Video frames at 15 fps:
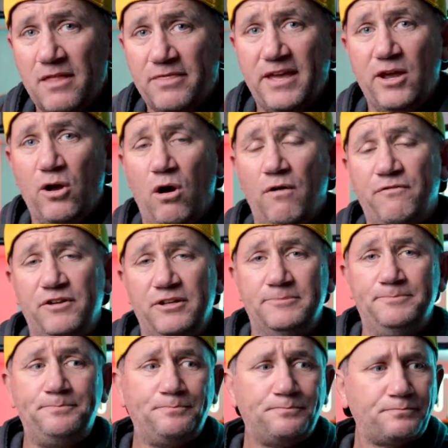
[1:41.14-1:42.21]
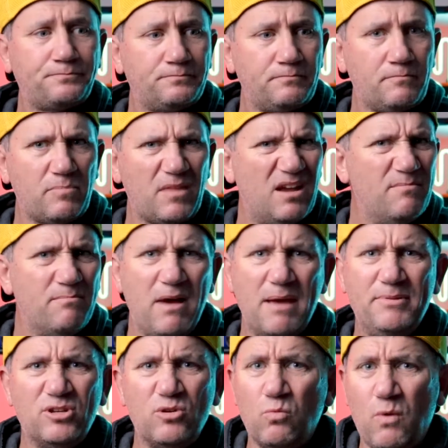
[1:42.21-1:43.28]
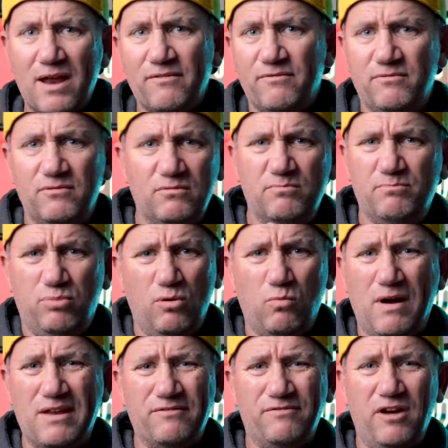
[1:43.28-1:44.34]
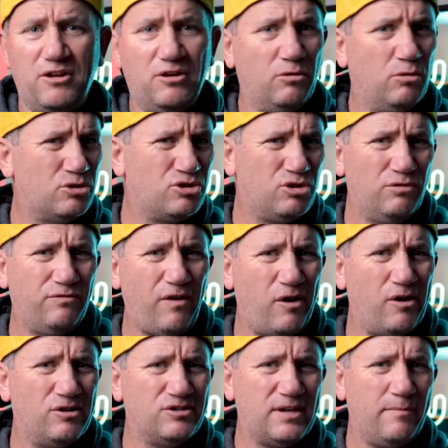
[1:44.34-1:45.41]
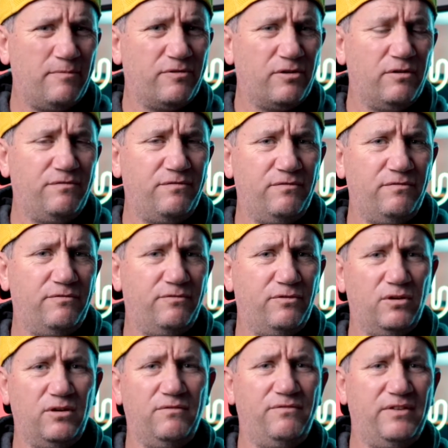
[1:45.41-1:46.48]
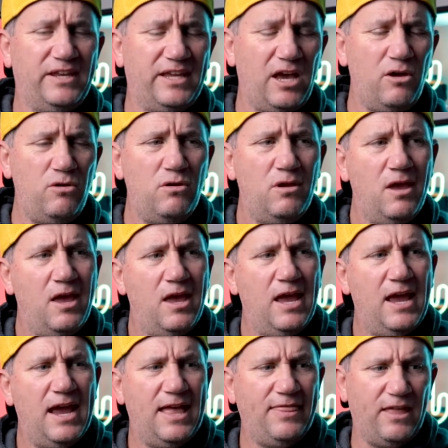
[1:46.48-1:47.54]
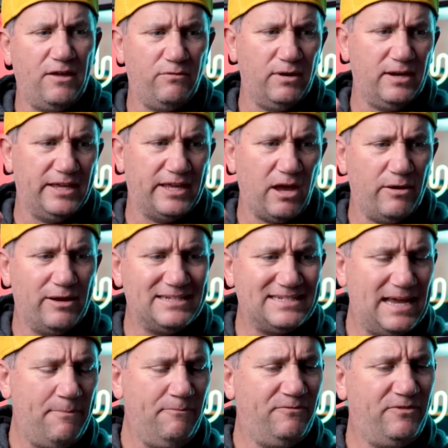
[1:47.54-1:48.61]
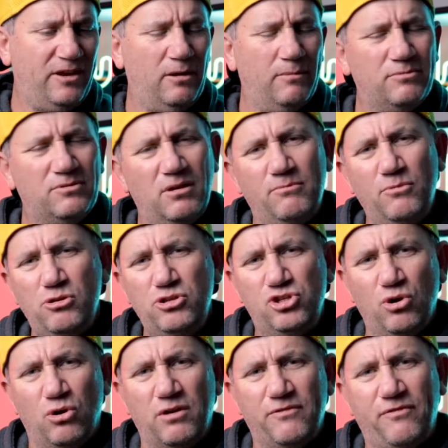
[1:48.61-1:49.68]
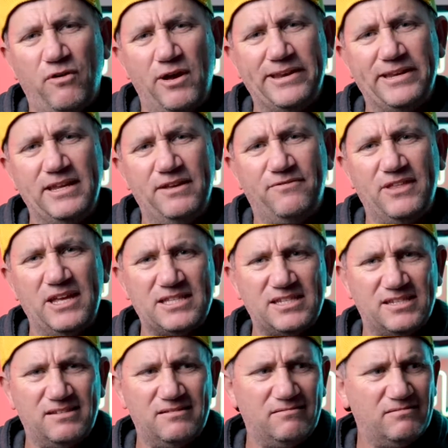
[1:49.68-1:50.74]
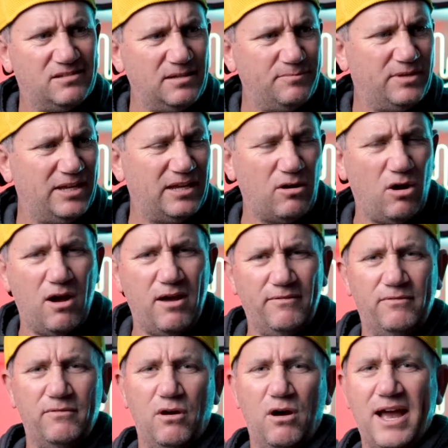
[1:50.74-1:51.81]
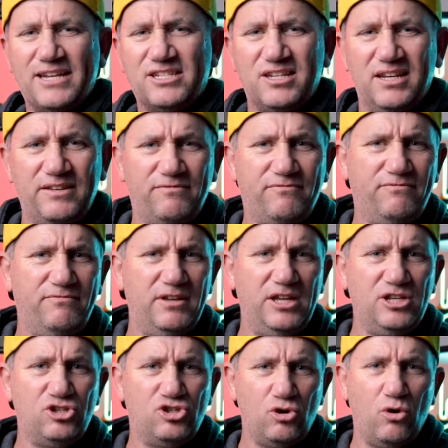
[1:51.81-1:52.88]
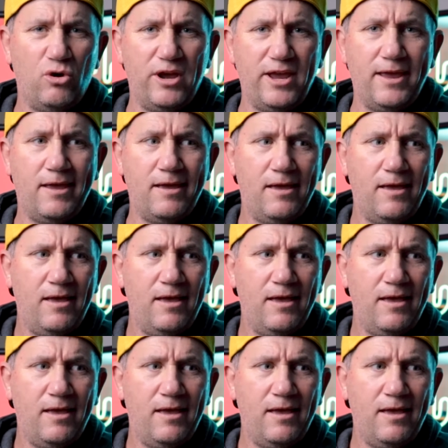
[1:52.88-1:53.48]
they often maybe put one photo or two photos up for a video, and they really go in depth. And I'm not sure if that's something I actually enjoy